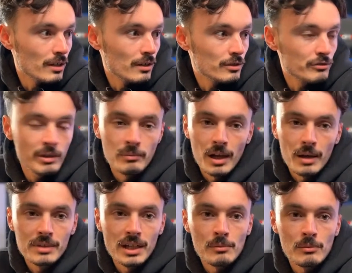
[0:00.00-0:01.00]
Streamlabs
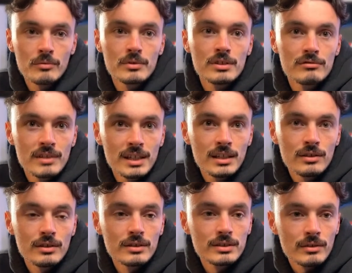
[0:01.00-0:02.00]
anymore, which is really
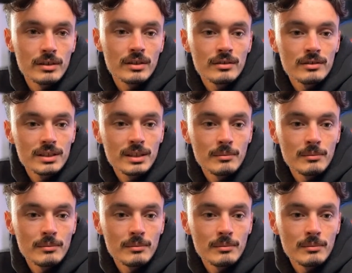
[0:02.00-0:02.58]
annoying, so I can't see.